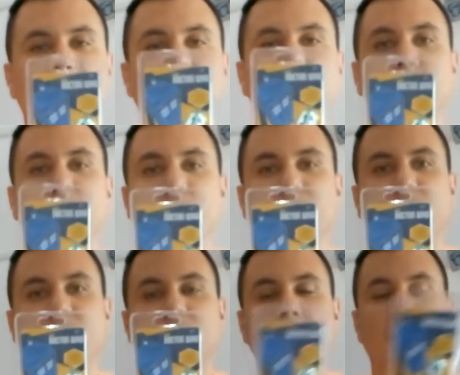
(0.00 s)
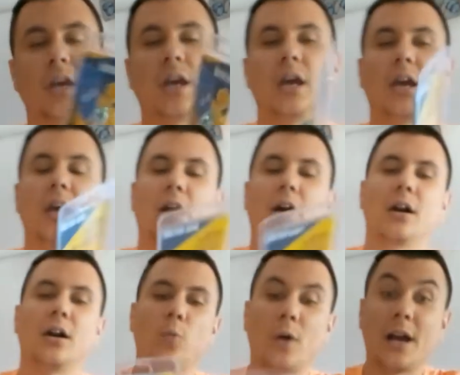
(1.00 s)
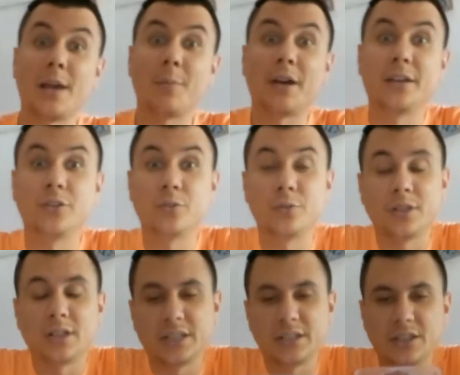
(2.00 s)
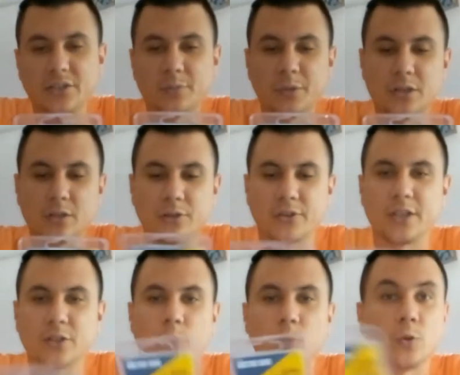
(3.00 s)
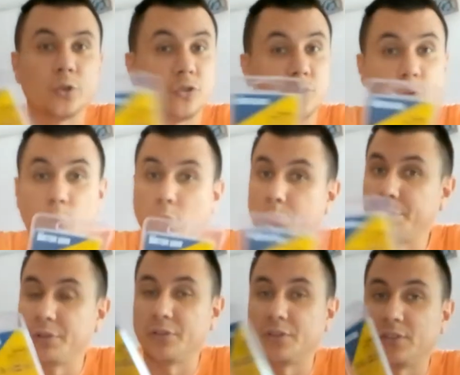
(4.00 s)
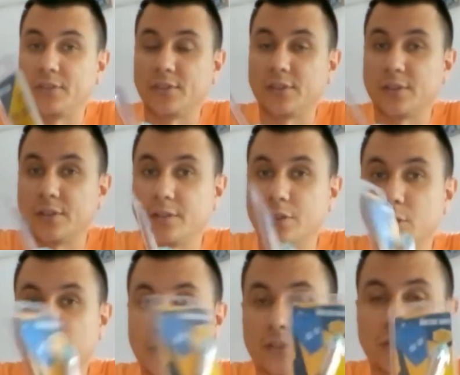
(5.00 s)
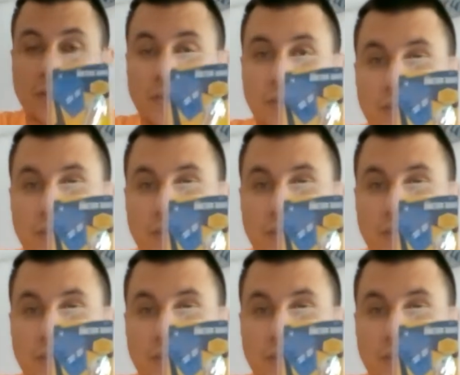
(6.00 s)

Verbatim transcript: that shows. Uh, why am I doing like this? Because I don't want to open this uh, collector's